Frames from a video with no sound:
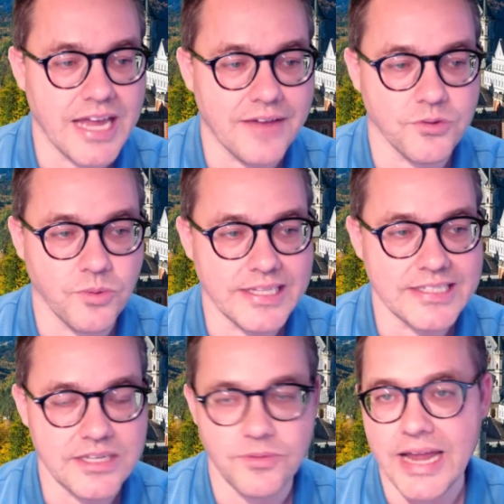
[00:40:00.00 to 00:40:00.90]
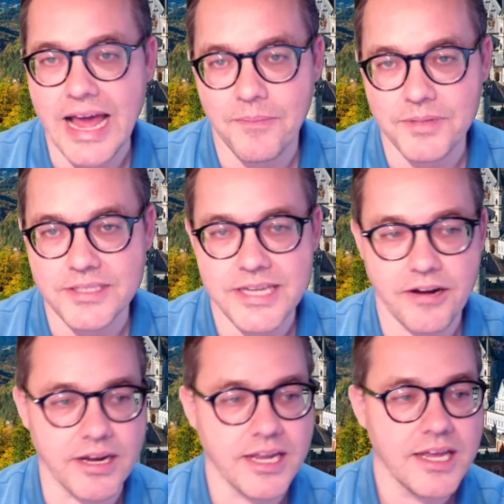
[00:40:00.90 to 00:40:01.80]
to have to wait and see what happens,
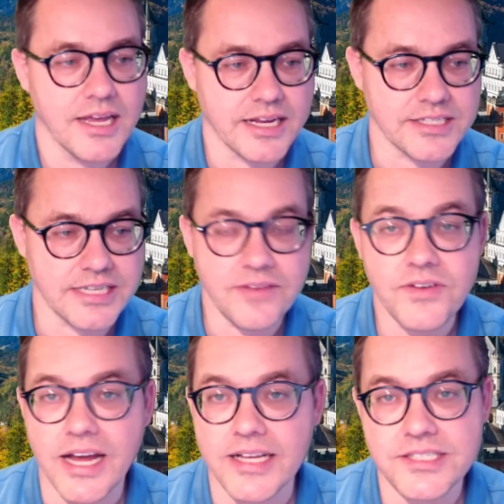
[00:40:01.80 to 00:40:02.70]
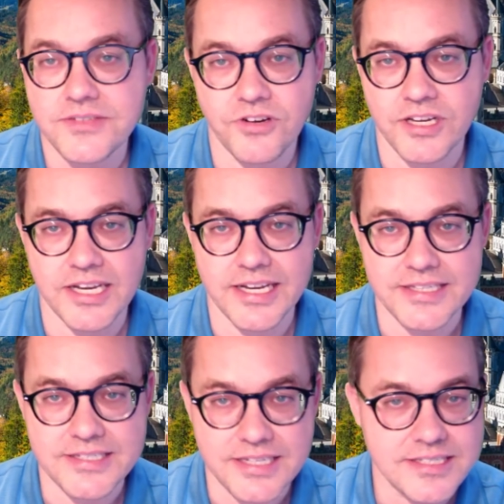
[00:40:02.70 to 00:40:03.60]
Harry, because even us, for Canadian
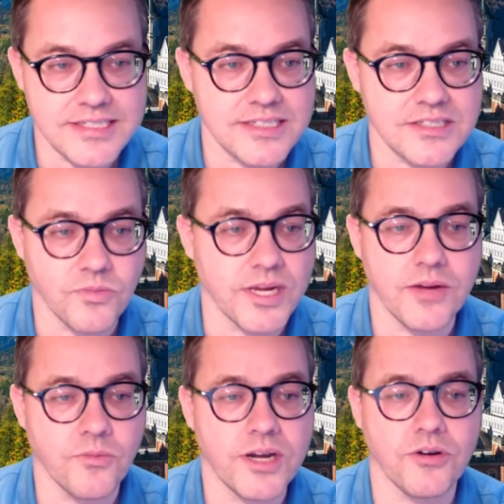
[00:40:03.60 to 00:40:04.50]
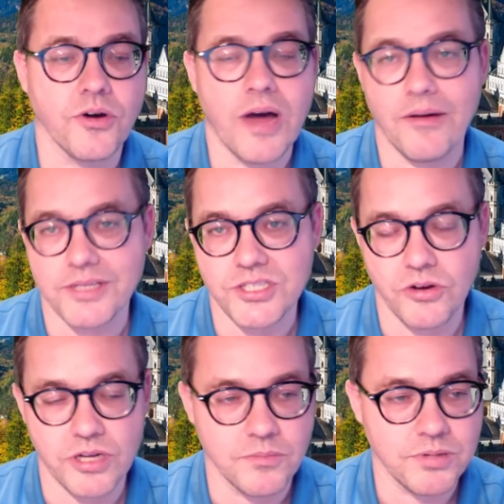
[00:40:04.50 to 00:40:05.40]
citizens, we, we don't know how it's all
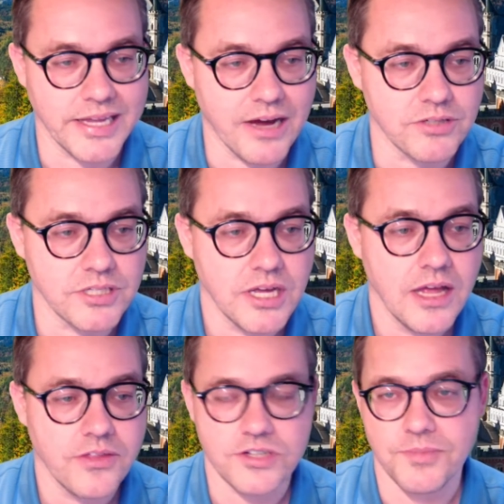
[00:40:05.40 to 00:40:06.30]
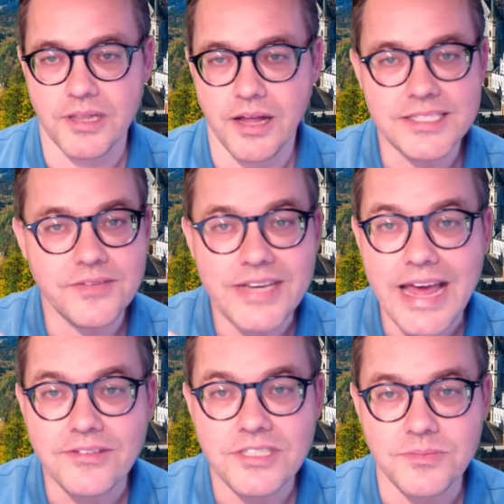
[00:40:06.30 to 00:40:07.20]
going to play out. There's been lots of
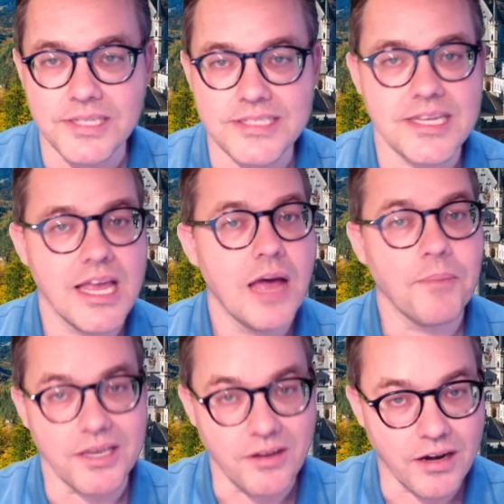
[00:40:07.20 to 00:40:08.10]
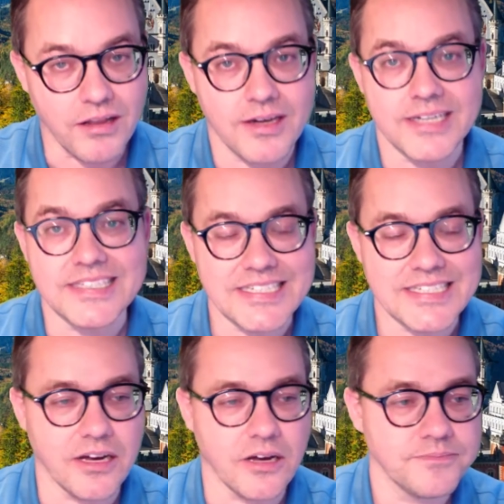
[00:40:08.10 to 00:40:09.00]
announcements, but not a lot of
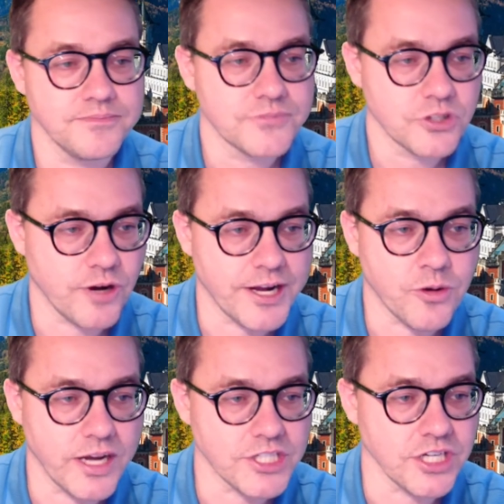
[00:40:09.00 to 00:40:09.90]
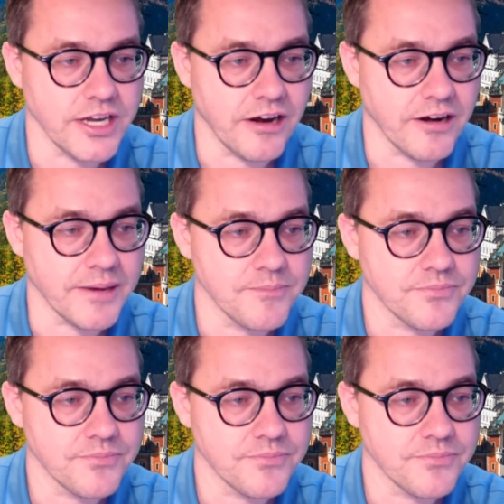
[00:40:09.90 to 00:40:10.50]
detail. Great question, Harry.